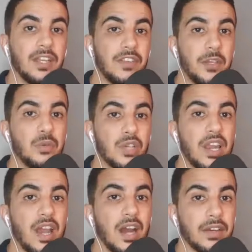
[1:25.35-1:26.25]
they
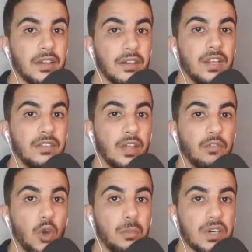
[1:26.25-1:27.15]
usually hire
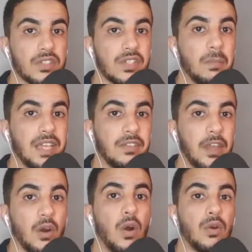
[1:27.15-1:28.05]
developers to make
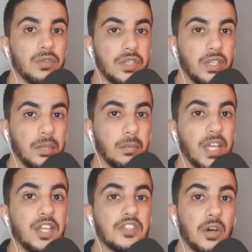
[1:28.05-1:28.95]
their own team
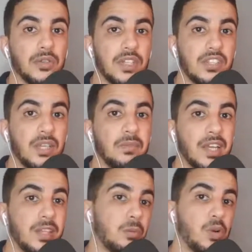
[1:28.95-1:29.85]
so the team
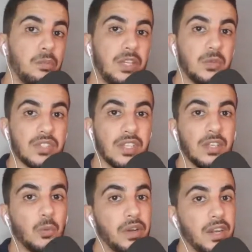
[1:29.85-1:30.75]
that they will be
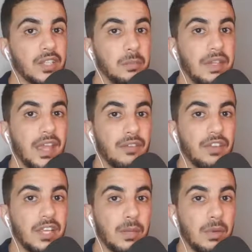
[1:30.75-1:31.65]
using will not be
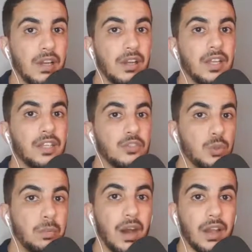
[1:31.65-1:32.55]
available
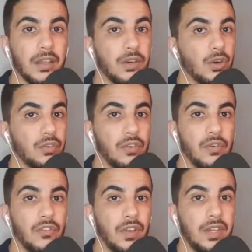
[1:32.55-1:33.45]
to buy or
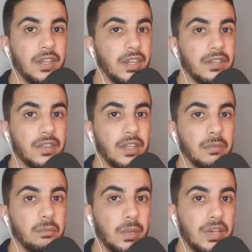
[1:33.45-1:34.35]
for free in
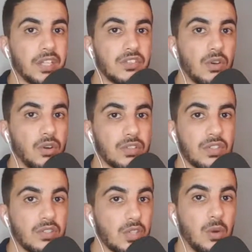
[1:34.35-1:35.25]
the public stores
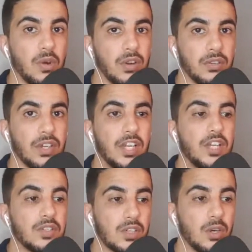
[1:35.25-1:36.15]
and so on
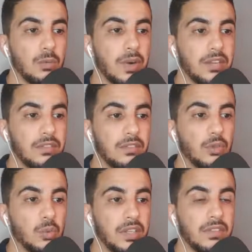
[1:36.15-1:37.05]
so by
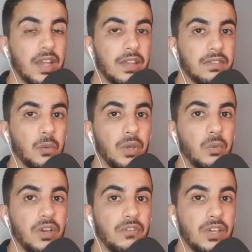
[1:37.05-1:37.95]
doing that we
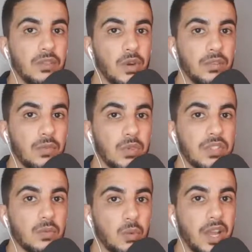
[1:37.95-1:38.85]
will filter out
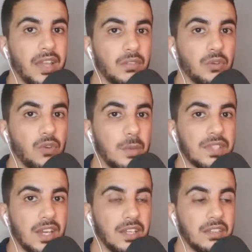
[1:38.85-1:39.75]
those kind of
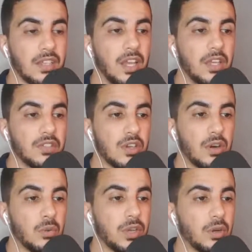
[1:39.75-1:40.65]
websites
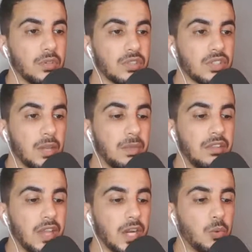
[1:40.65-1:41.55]
so we're going to type
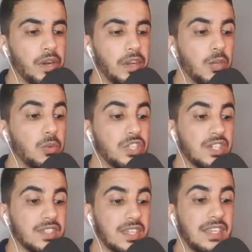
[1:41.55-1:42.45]
in the query which
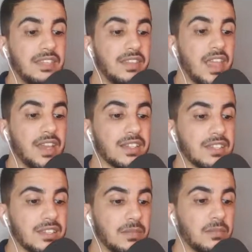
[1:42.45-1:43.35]
is in
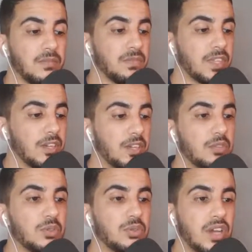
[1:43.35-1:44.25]
text
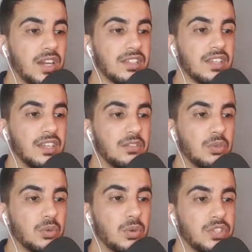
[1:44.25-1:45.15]
two dots and
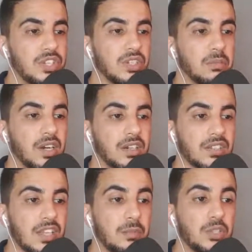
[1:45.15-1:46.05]
two quotation
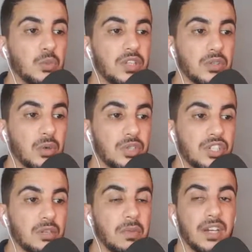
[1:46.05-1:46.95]
marks and between the
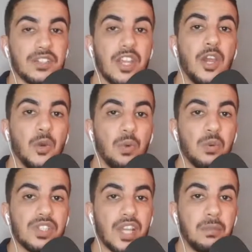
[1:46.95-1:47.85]
quotation marks we
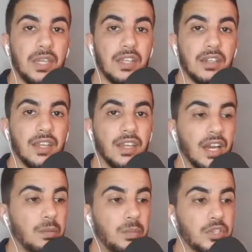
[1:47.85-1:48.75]
will type in
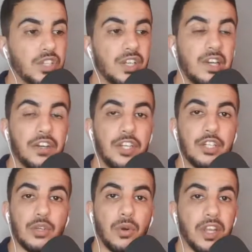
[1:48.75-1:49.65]
a particular
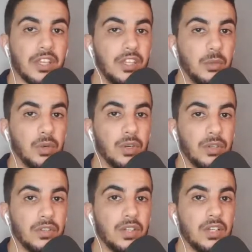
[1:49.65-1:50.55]
niche or a
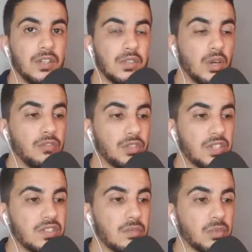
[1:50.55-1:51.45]
keyword. So for
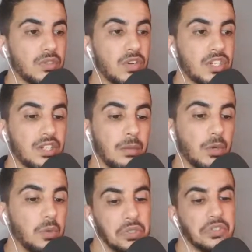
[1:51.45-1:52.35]
this demonstration
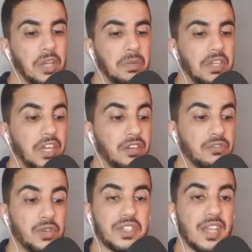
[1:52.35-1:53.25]
I'm going to type in here
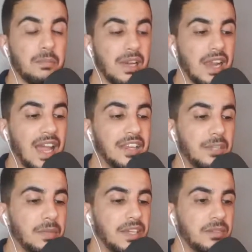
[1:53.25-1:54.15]
for example
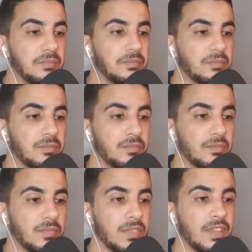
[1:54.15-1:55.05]
anime
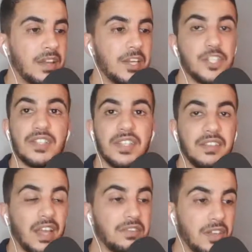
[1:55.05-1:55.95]
and let's just
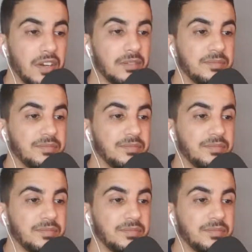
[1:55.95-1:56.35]
hit enter